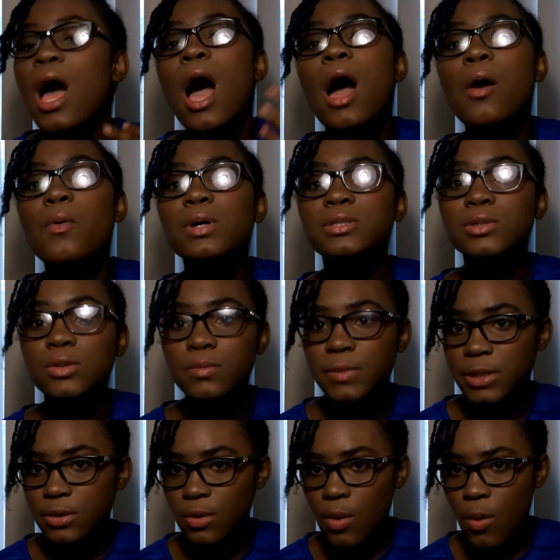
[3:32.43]
I watch Good
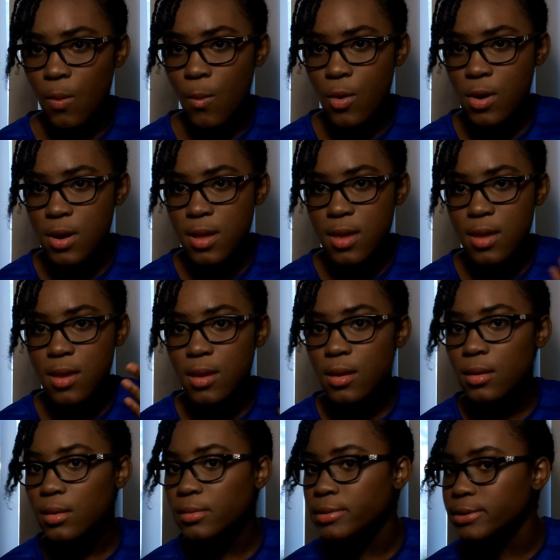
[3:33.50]
Mythical
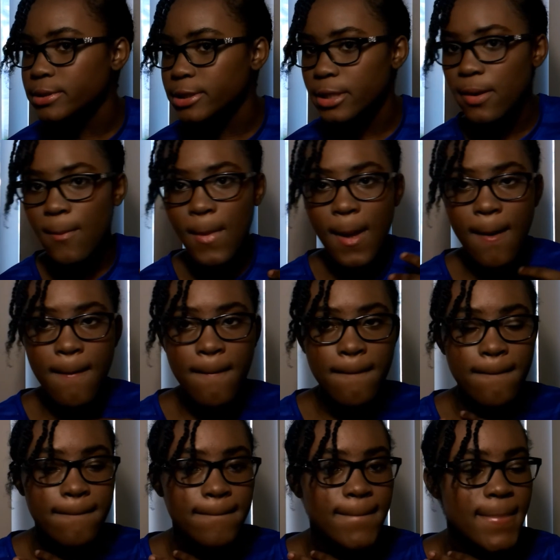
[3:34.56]
Morning,
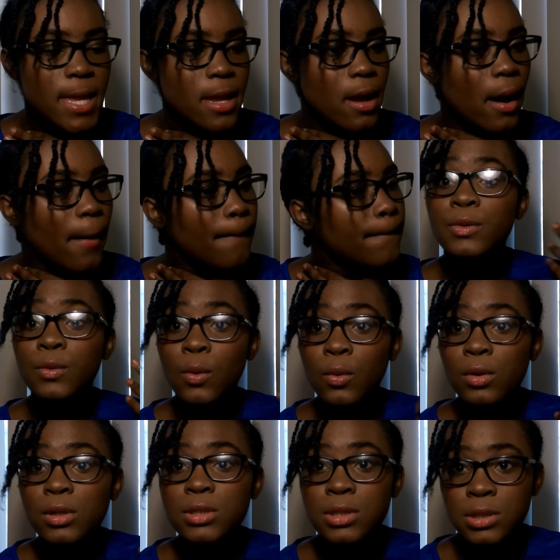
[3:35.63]
GMM, yeah,
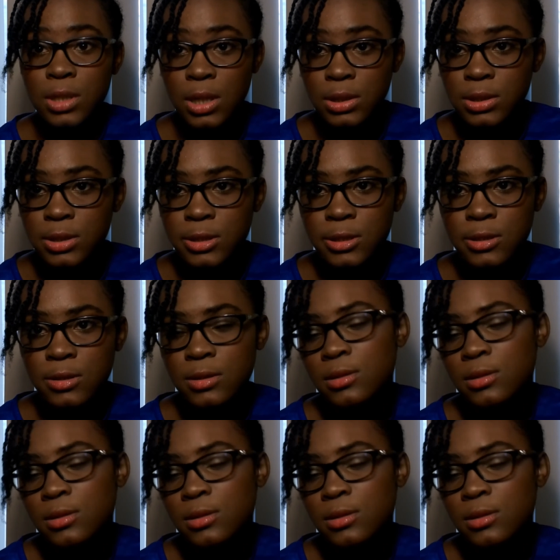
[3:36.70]
Norris Nuts,